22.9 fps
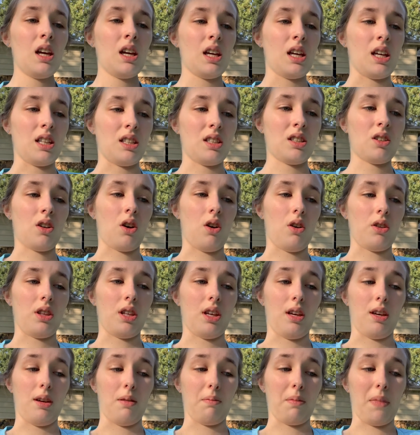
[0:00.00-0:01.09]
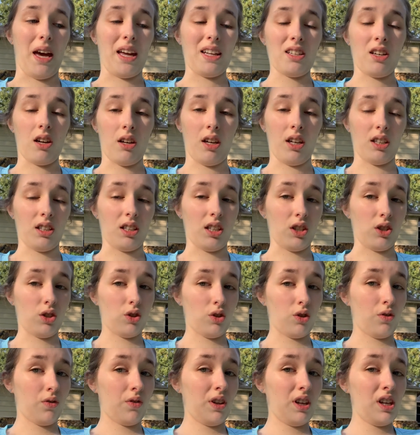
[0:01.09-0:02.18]
It's called the Myotonic
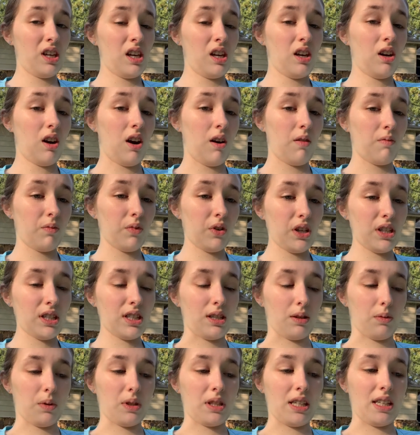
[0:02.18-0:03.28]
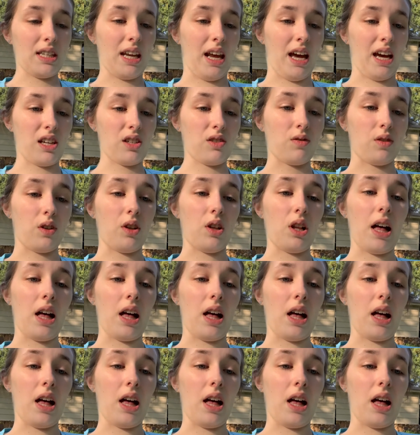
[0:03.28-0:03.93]
Dystrophy Conference. It was in Nashville.